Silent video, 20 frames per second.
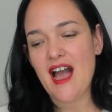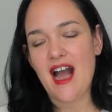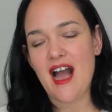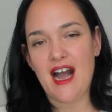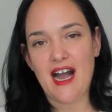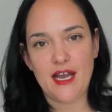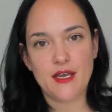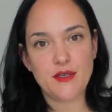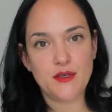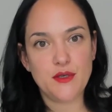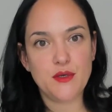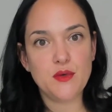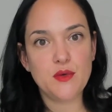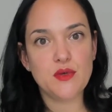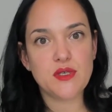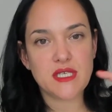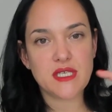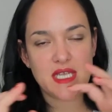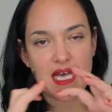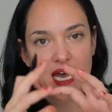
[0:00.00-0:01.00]
I
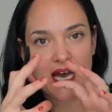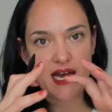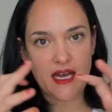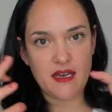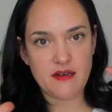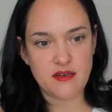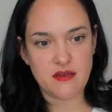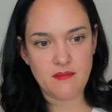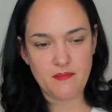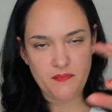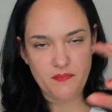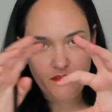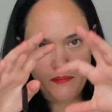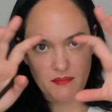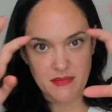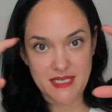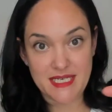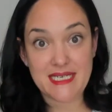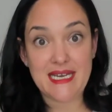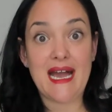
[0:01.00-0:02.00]
use that
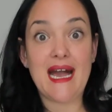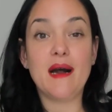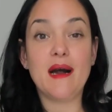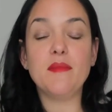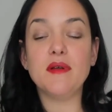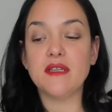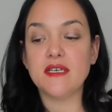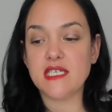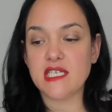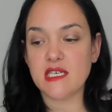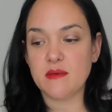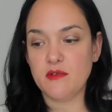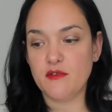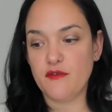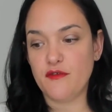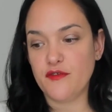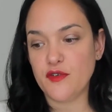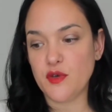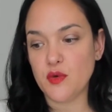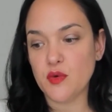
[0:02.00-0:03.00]
metabolism of
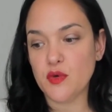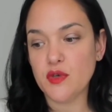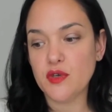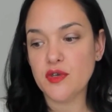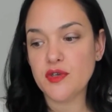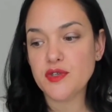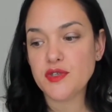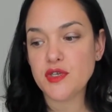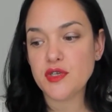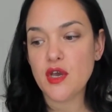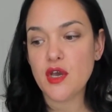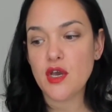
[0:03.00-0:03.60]
fuels